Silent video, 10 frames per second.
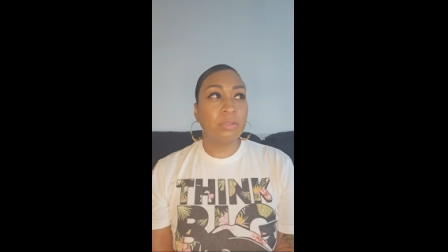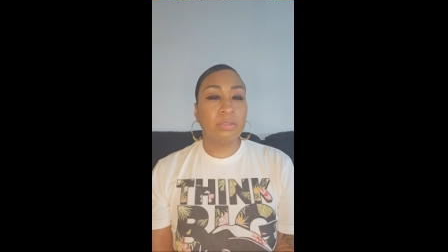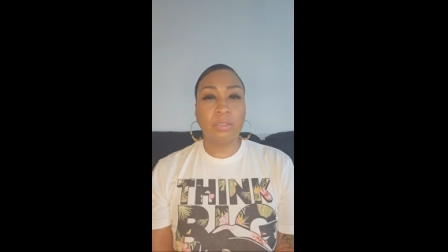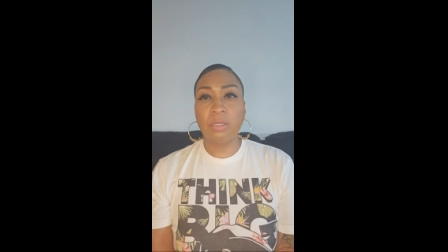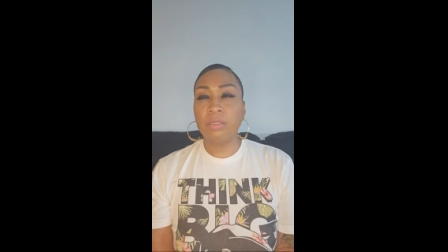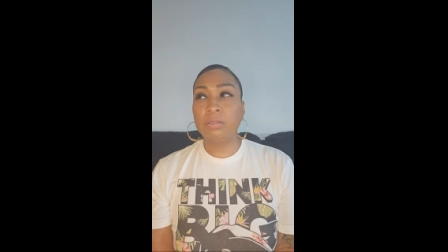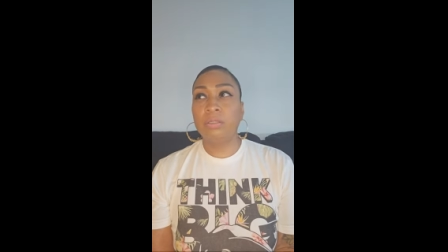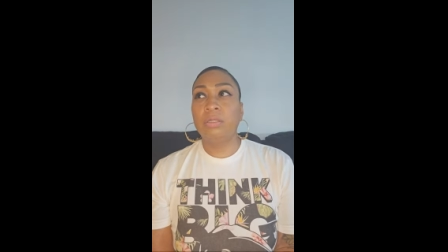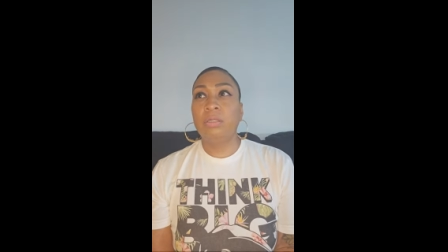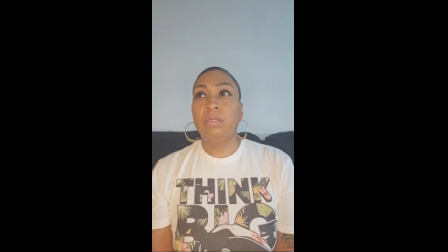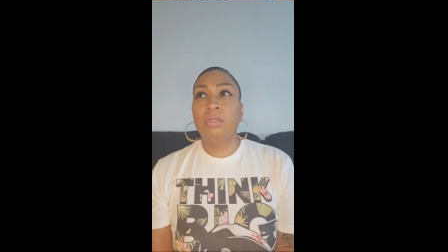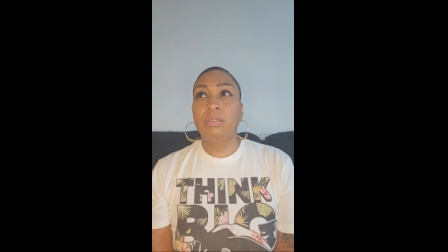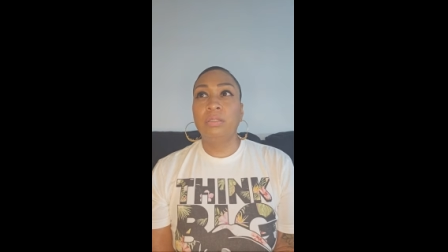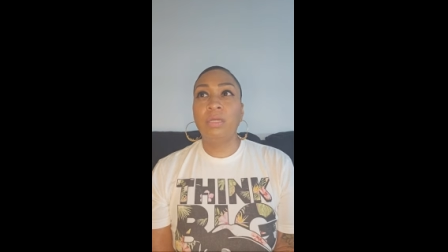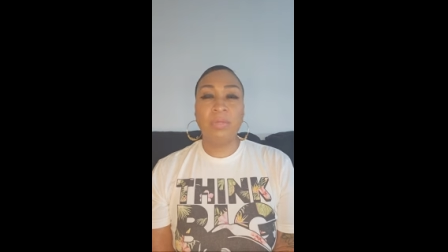So
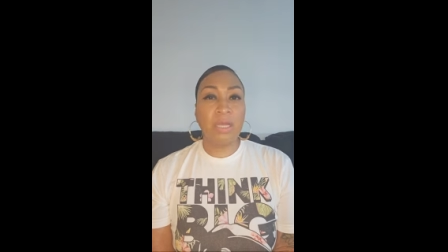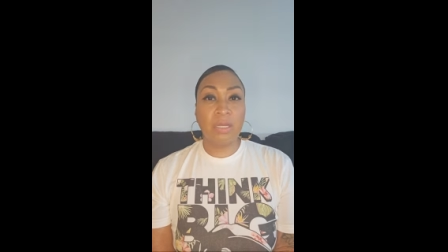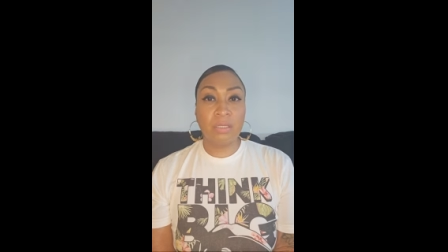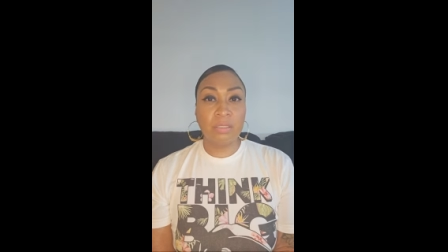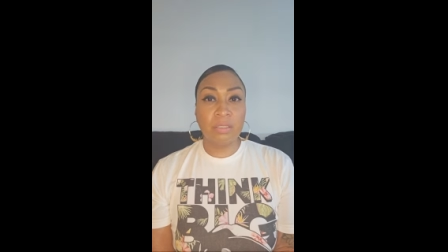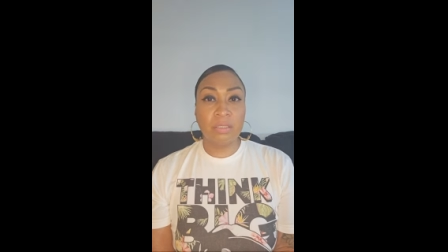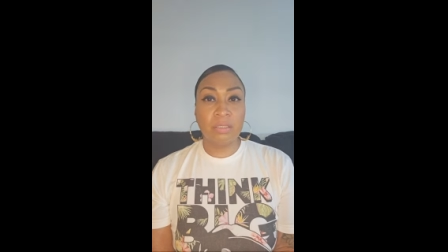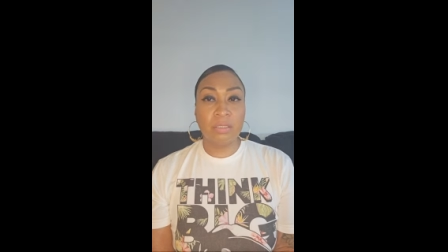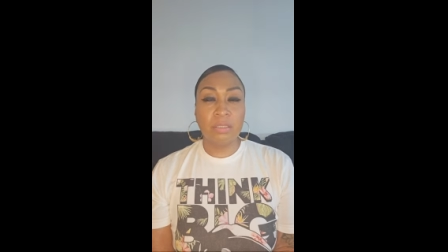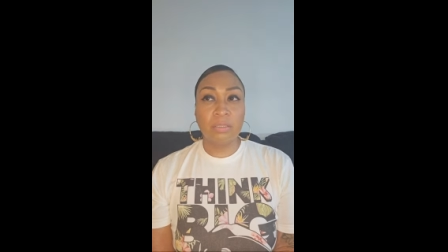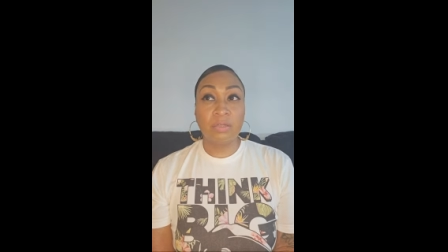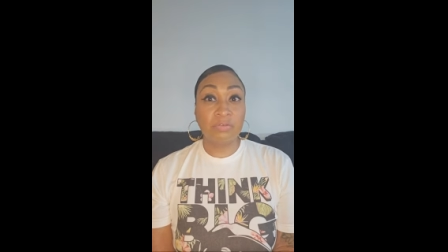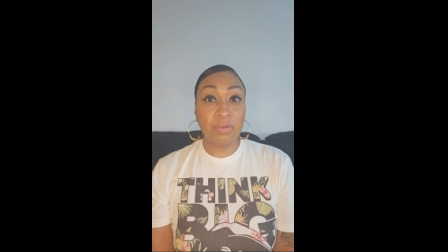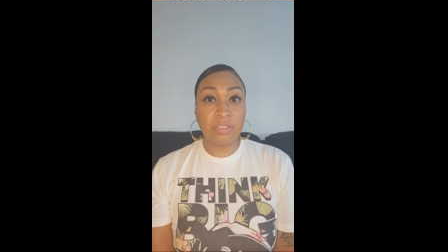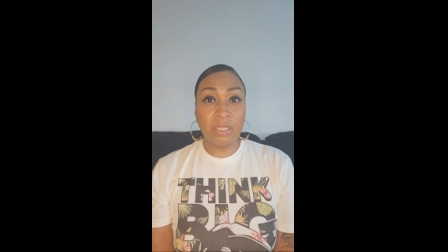they be like, the
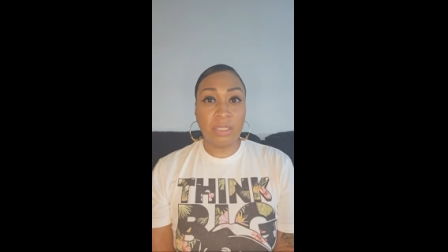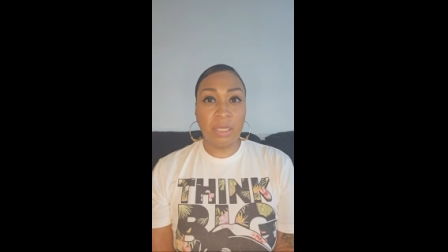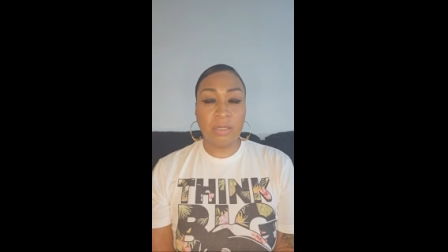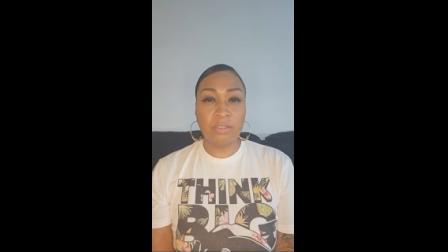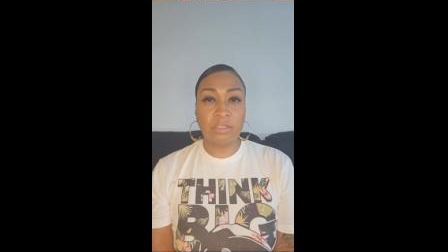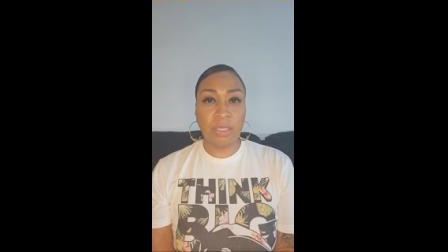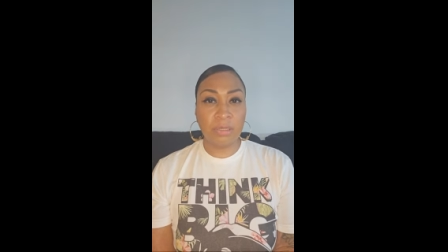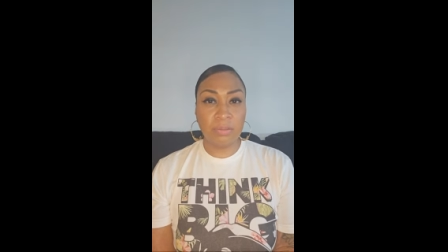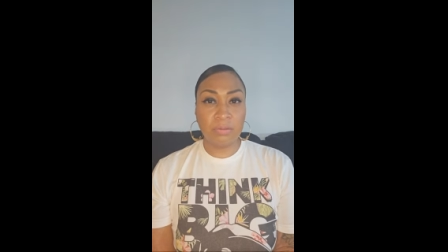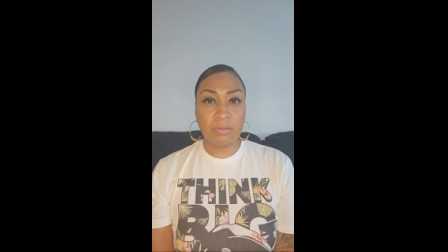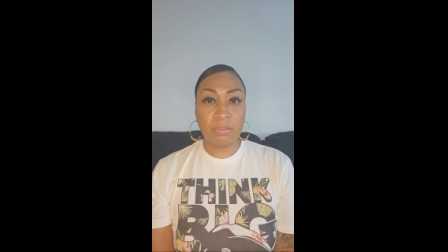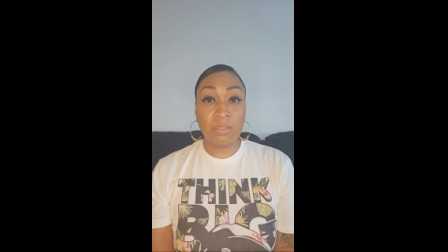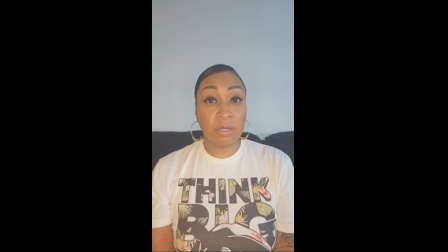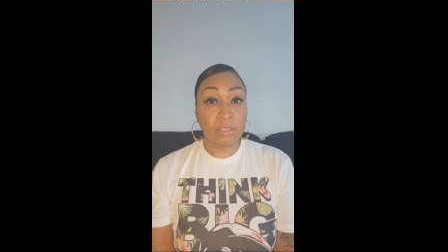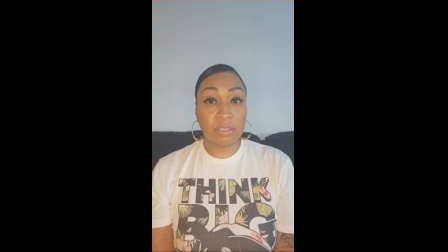first thing they're gonna say, the
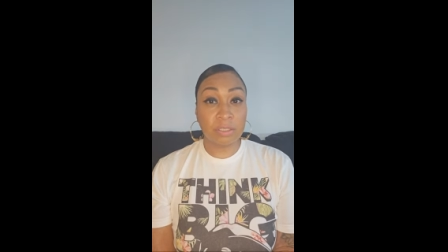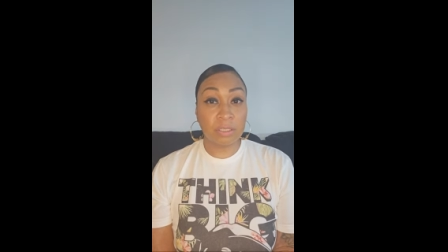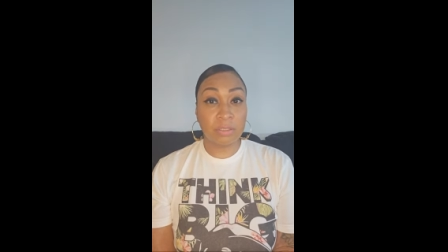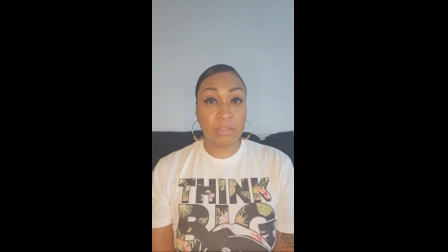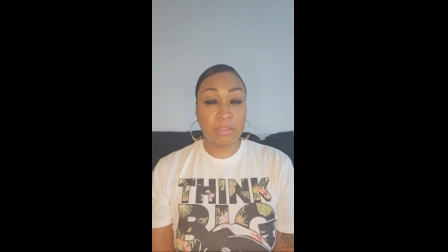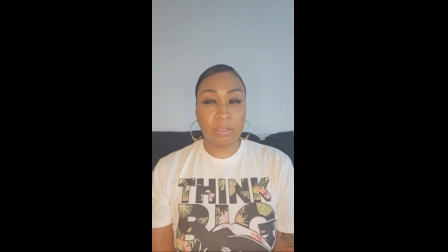narcissist,